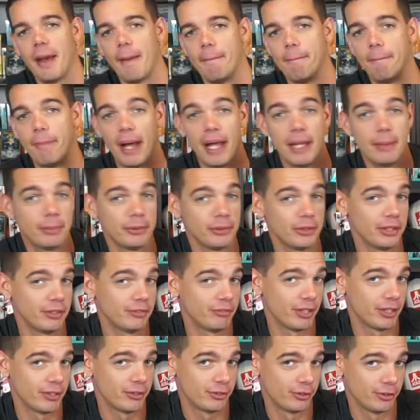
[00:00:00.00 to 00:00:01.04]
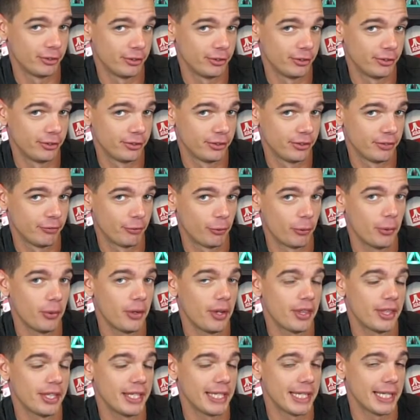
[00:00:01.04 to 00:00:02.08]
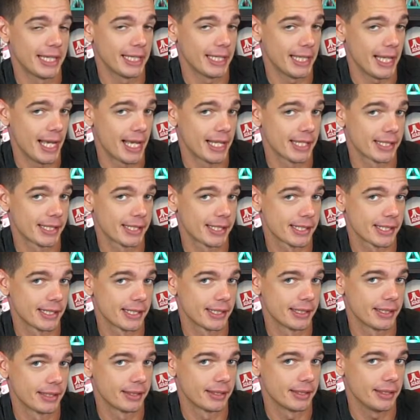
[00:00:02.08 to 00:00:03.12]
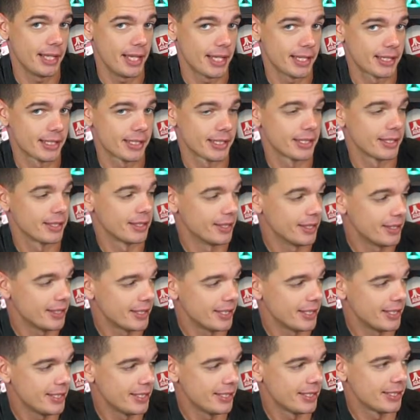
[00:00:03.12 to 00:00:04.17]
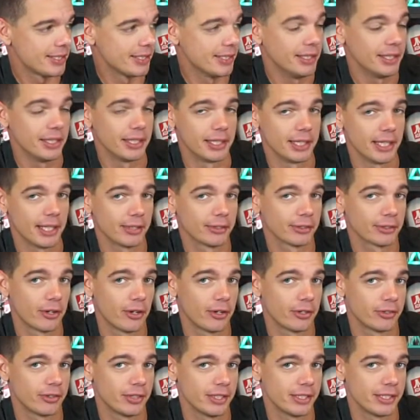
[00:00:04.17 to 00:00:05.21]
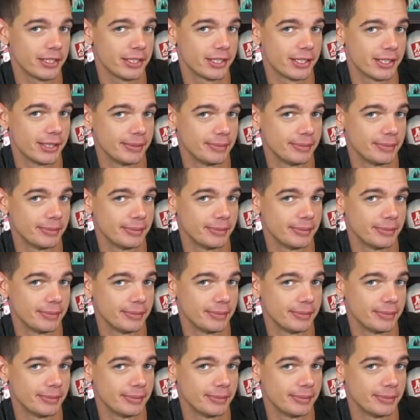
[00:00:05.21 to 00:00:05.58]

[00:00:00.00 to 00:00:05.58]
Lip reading: Bible Adventures for the NES. Yes, this is an NES cartridge.